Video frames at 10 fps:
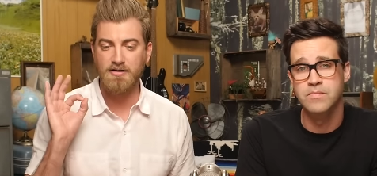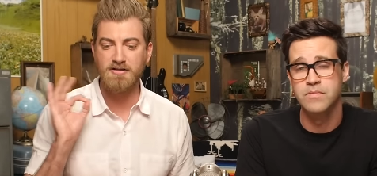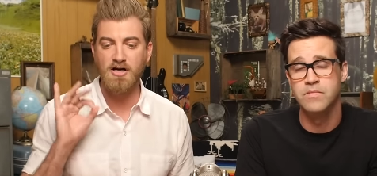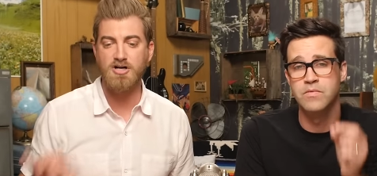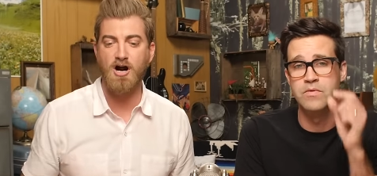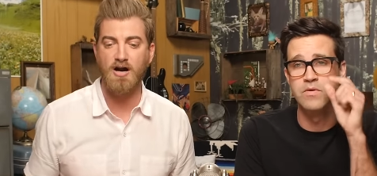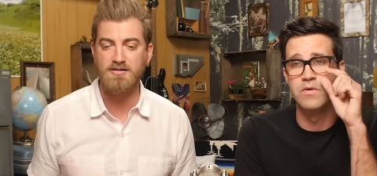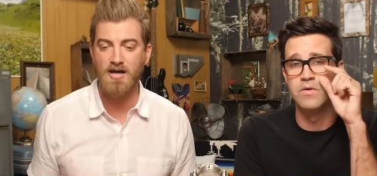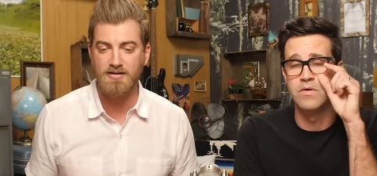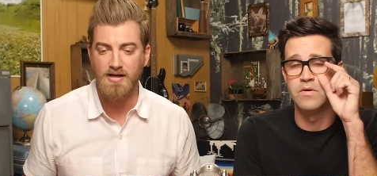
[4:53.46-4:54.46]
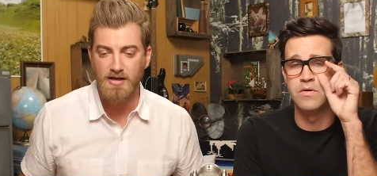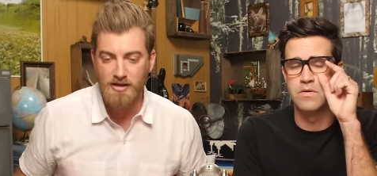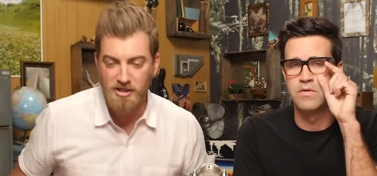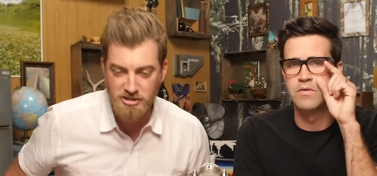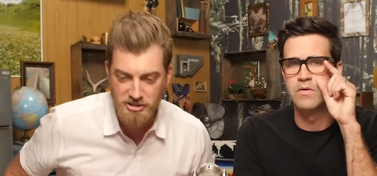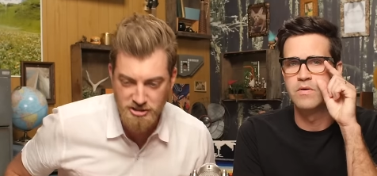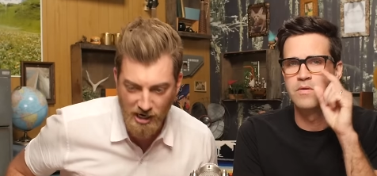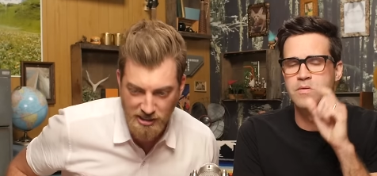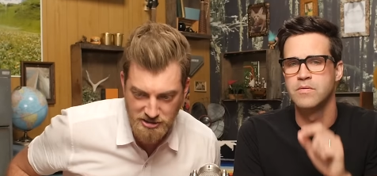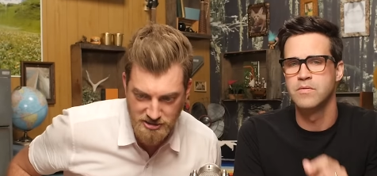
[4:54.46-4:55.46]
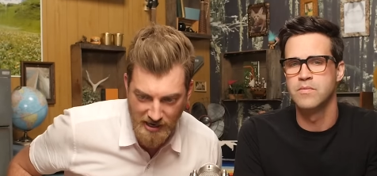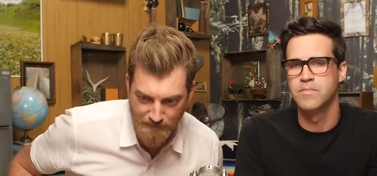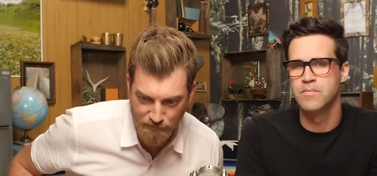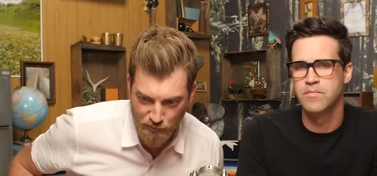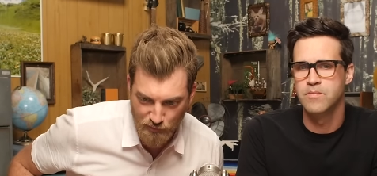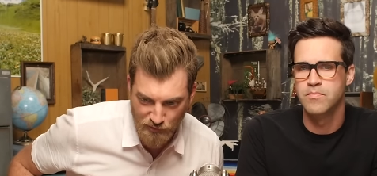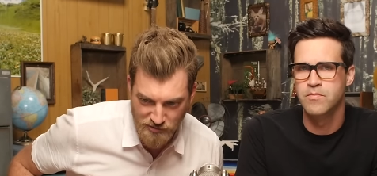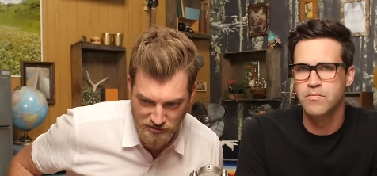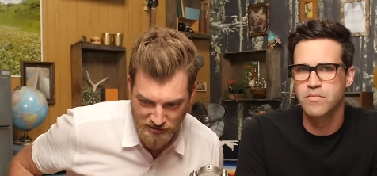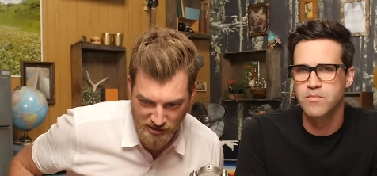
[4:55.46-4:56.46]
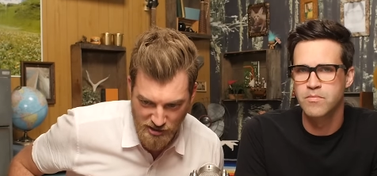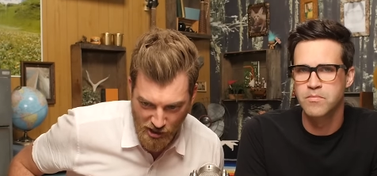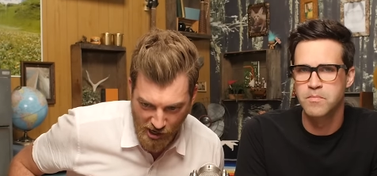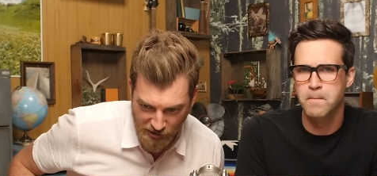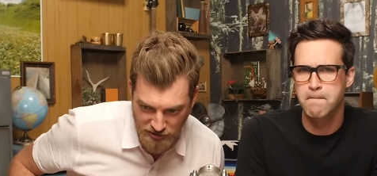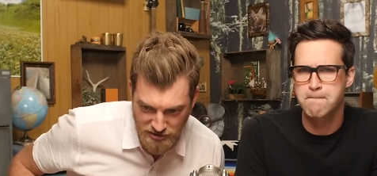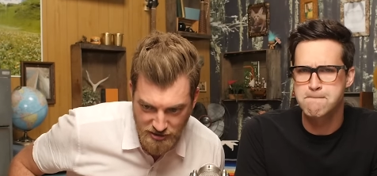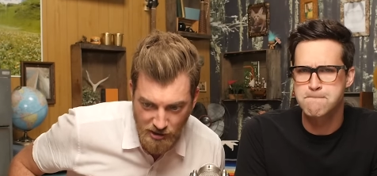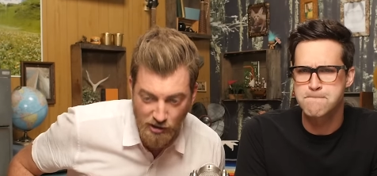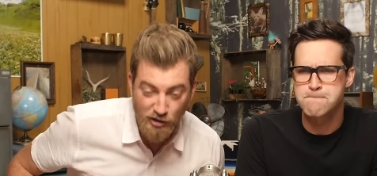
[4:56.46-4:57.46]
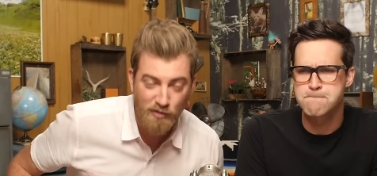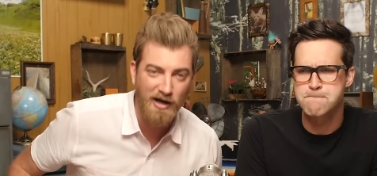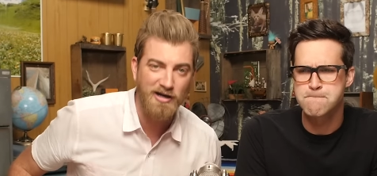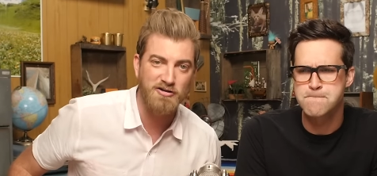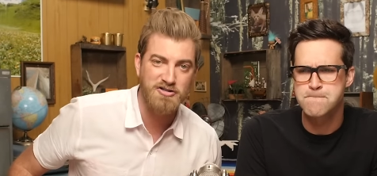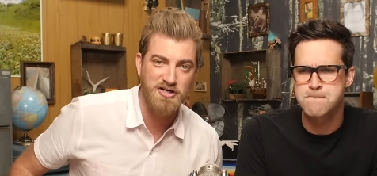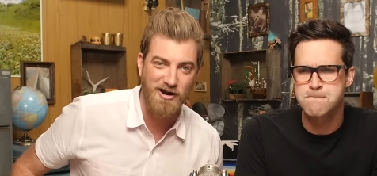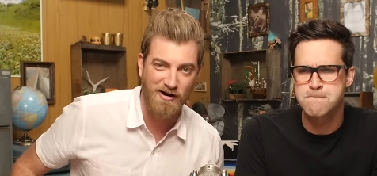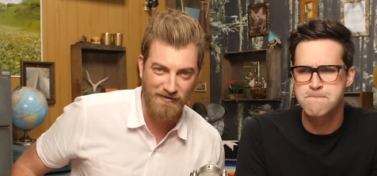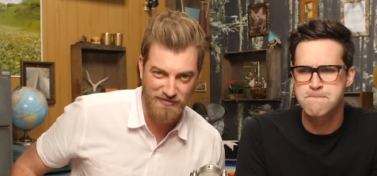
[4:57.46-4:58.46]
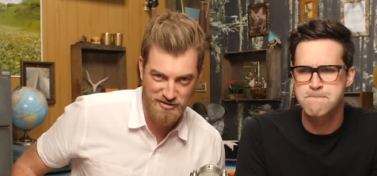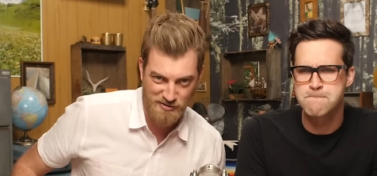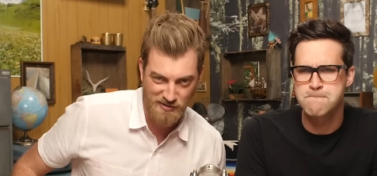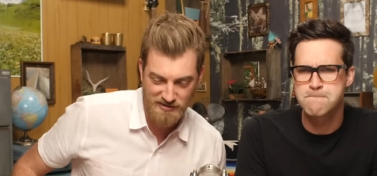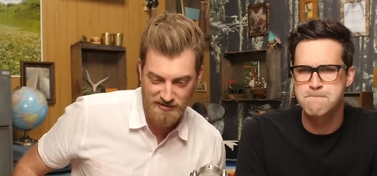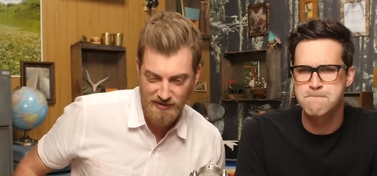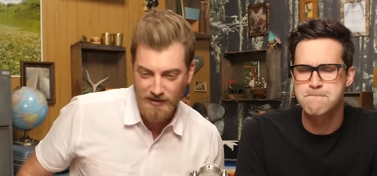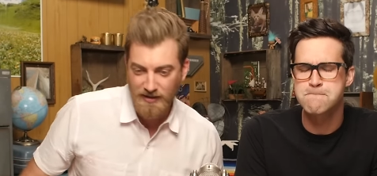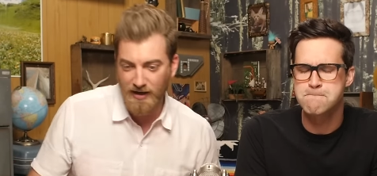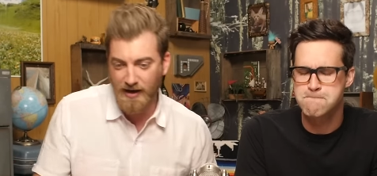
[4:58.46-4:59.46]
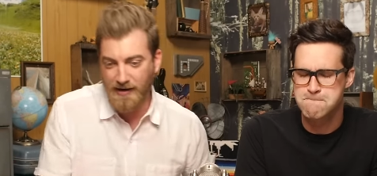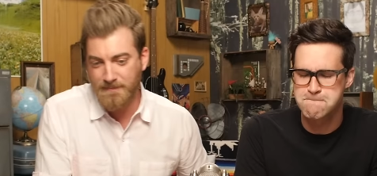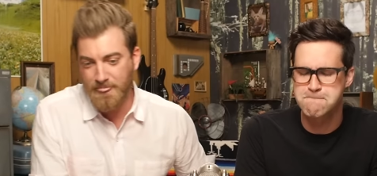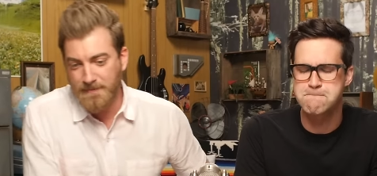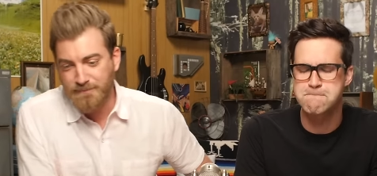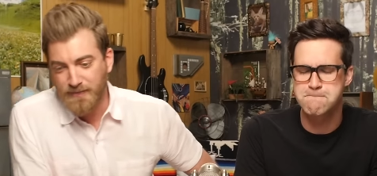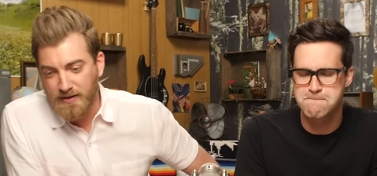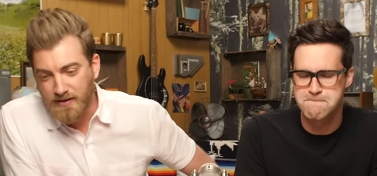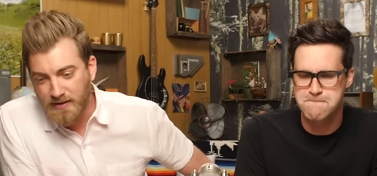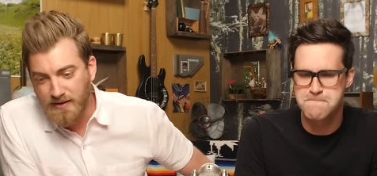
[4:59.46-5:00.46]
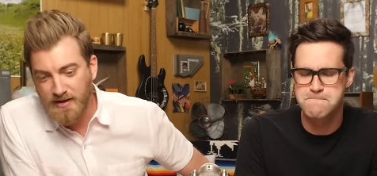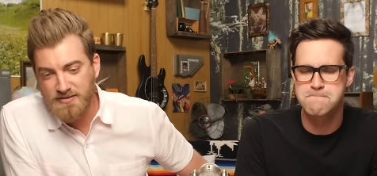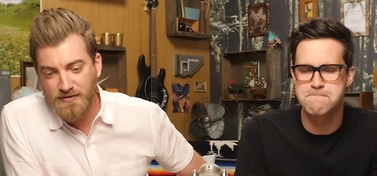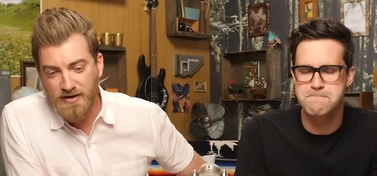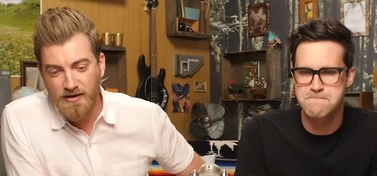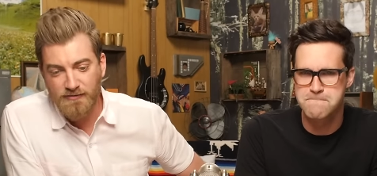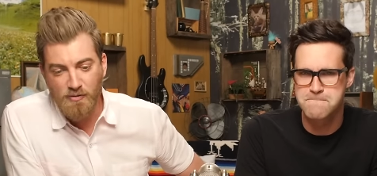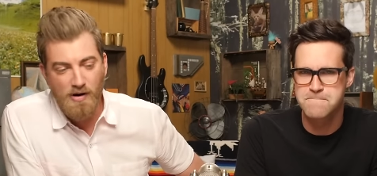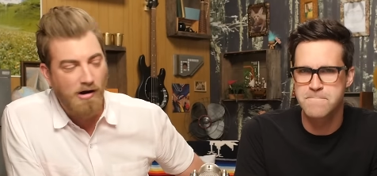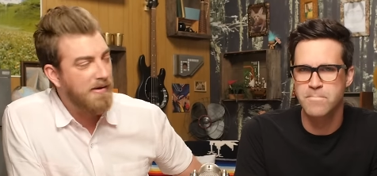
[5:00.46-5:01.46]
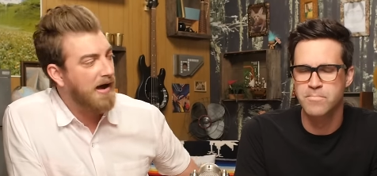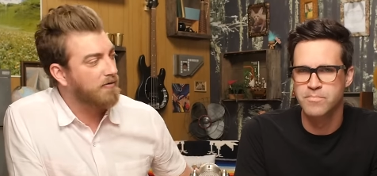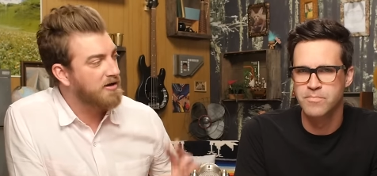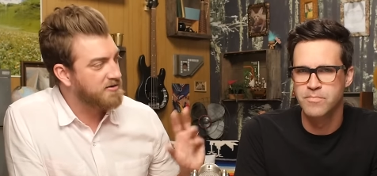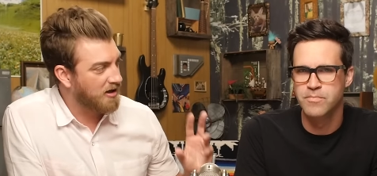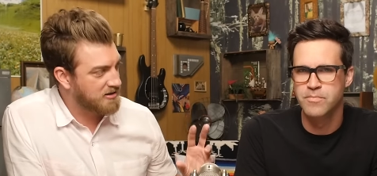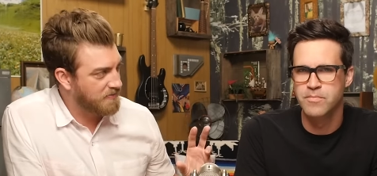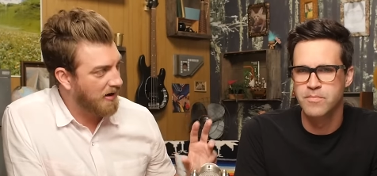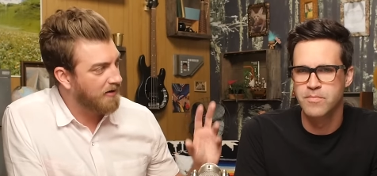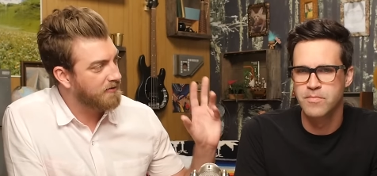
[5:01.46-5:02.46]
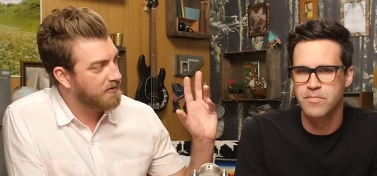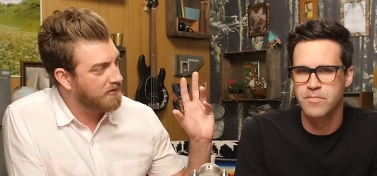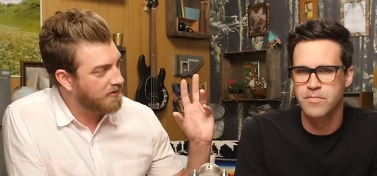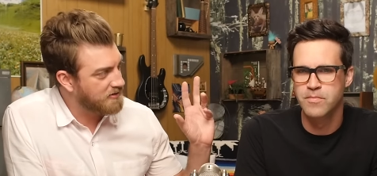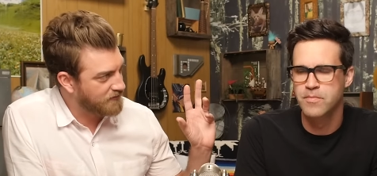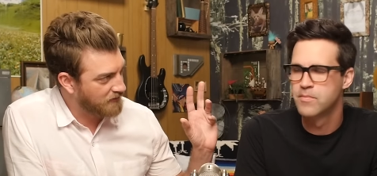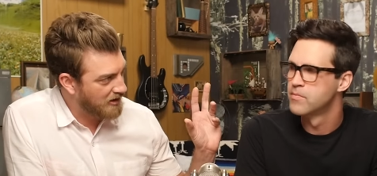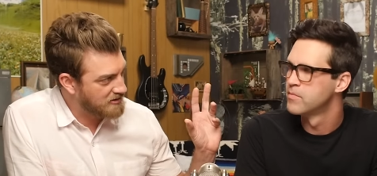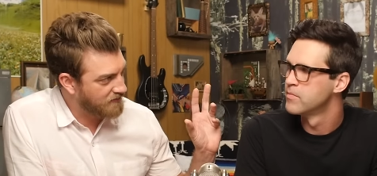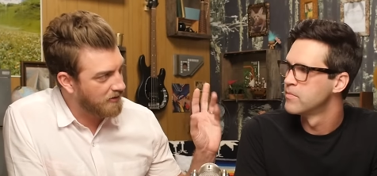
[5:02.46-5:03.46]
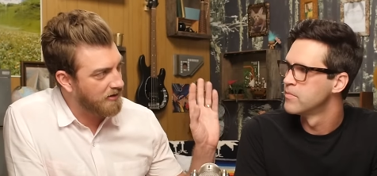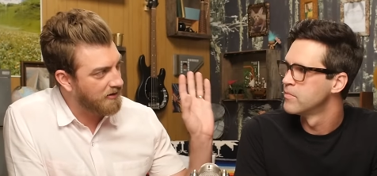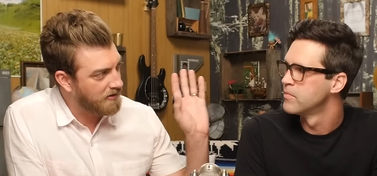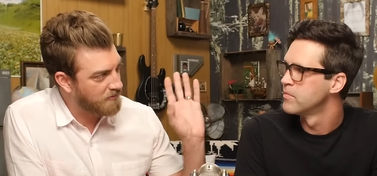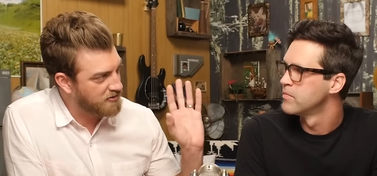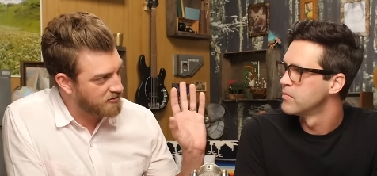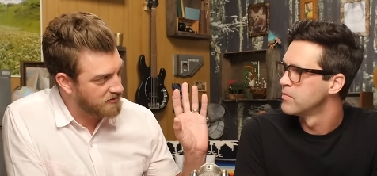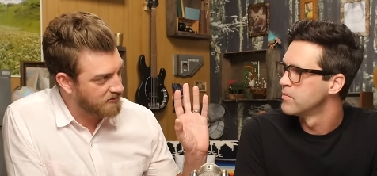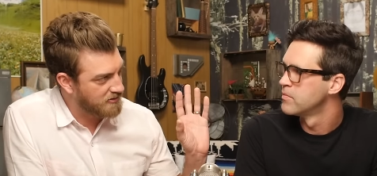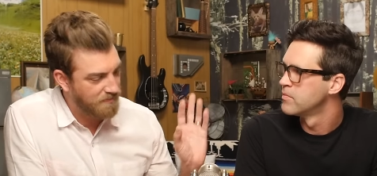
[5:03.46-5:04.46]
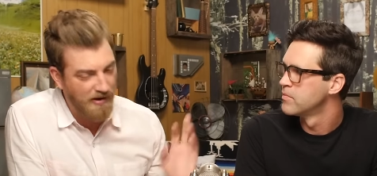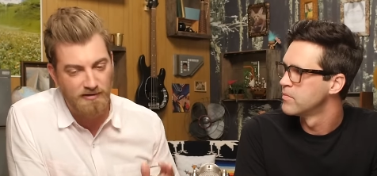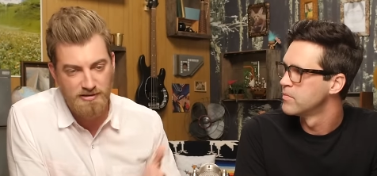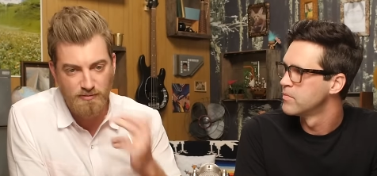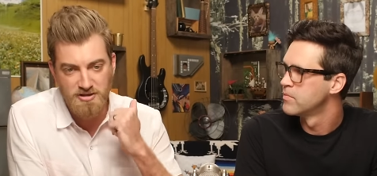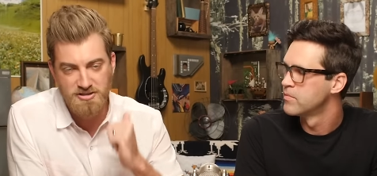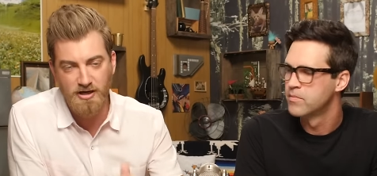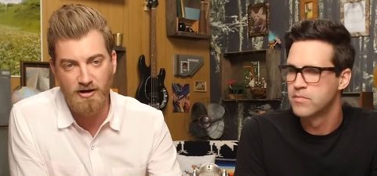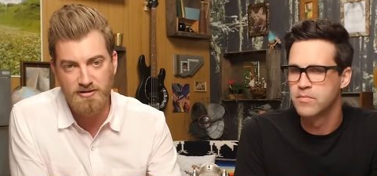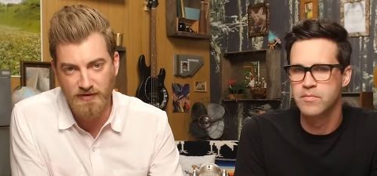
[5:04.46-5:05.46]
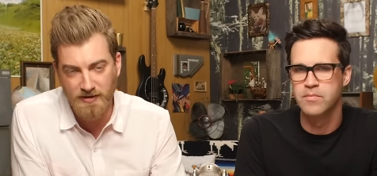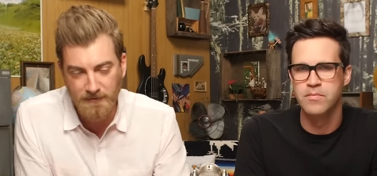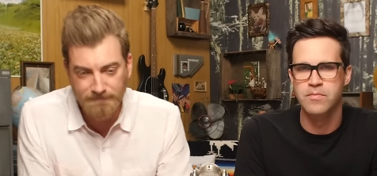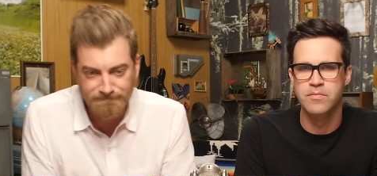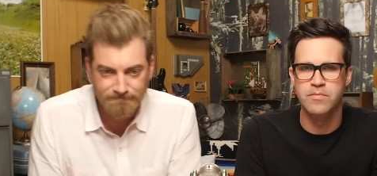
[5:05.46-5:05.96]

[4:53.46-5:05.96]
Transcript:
Speaker 1: Dutch architect, John Jap Bruggeners, who I call JR for short, He has a video from a while back where he talks about his philosophy and him introducing this bed. Let's watch JR's video.